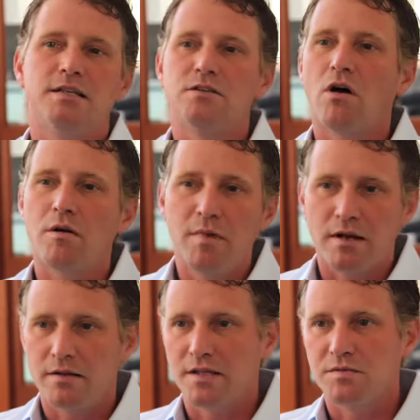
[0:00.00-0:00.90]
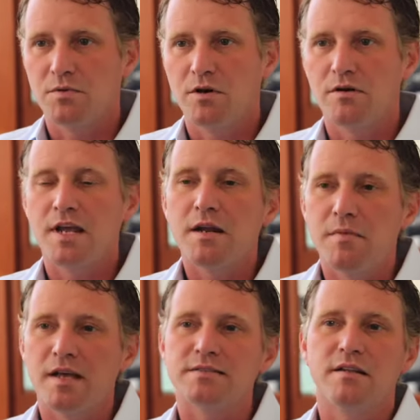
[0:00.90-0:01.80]
it automatically gets put in our
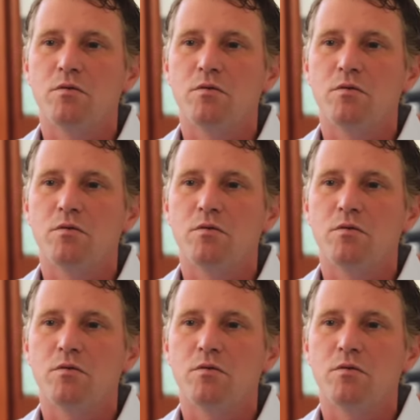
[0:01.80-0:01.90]
database.